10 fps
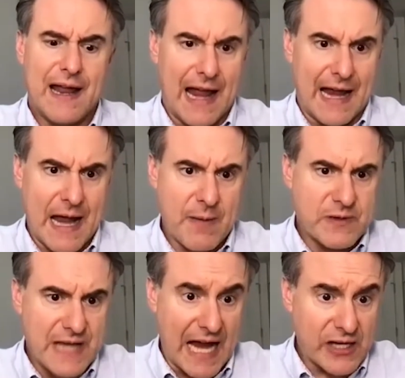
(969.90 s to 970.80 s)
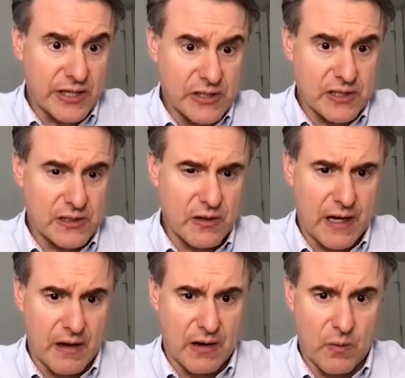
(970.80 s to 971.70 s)
And I was actually just
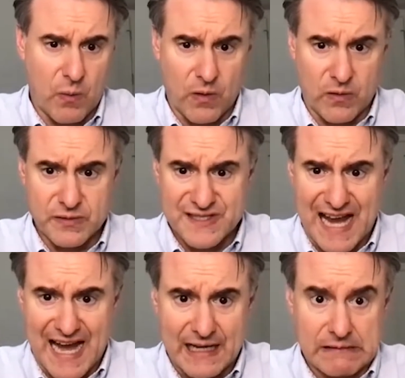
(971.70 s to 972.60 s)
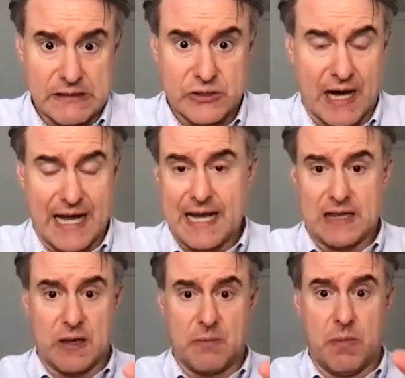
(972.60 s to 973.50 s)
looking on Oracle's site to try to
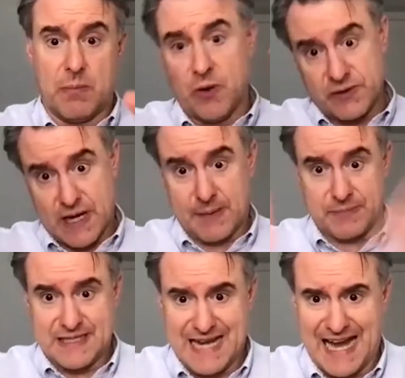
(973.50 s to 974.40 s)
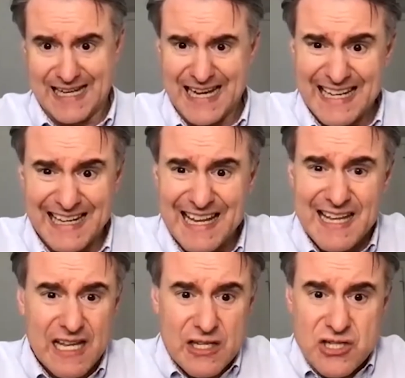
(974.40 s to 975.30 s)
get the most up to date. And
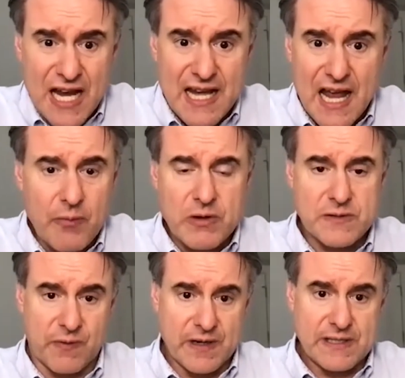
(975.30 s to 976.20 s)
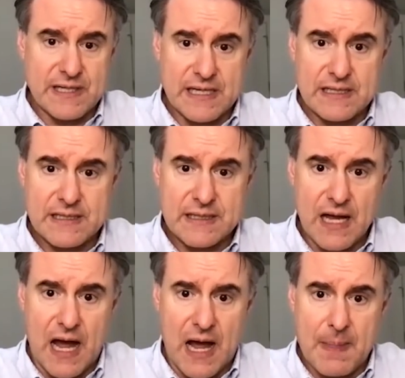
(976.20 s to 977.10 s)
JD Edwards, for instance,
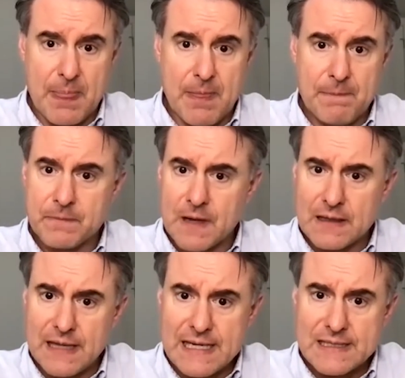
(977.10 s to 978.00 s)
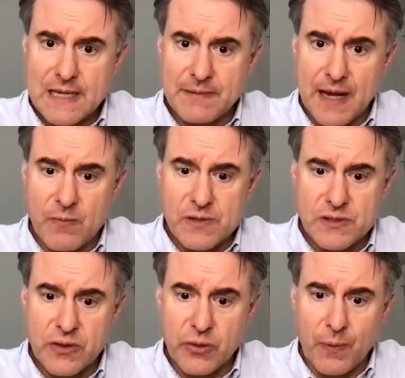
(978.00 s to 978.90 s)
latest update
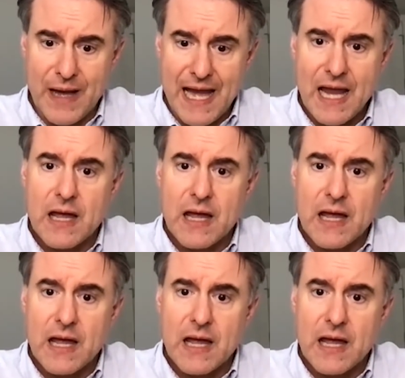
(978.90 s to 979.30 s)
was 3,